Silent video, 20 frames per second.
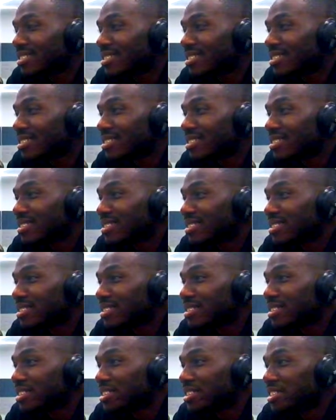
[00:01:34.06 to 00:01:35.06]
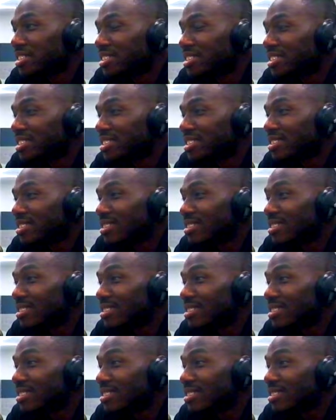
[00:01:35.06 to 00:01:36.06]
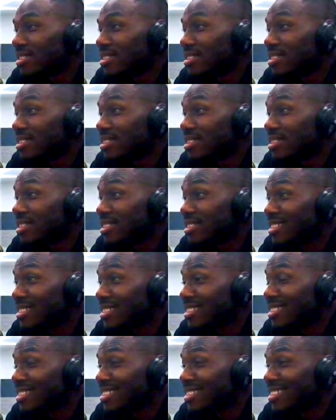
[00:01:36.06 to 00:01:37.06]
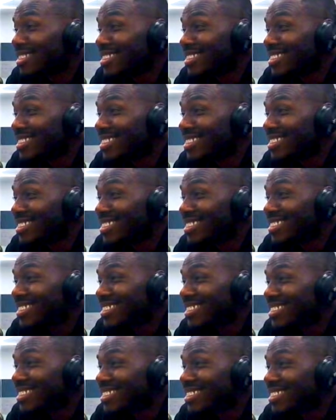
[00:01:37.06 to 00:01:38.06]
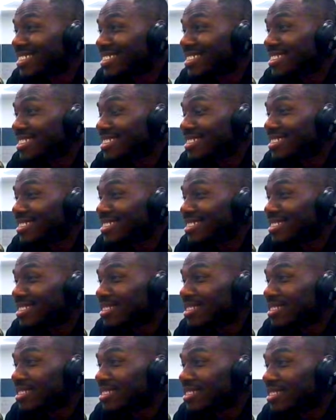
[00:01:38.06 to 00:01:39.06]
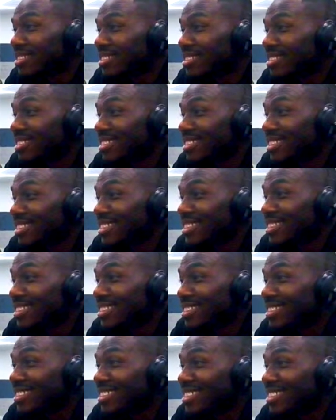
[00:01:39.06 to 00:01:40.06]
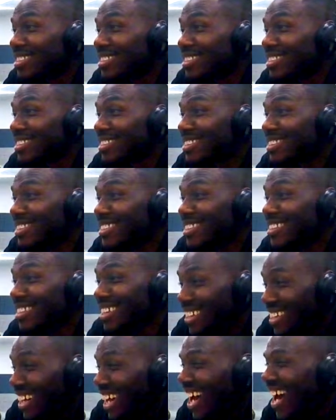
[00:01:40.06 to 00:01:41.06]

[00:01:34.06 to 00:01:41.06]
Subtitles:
The person shown says nothing.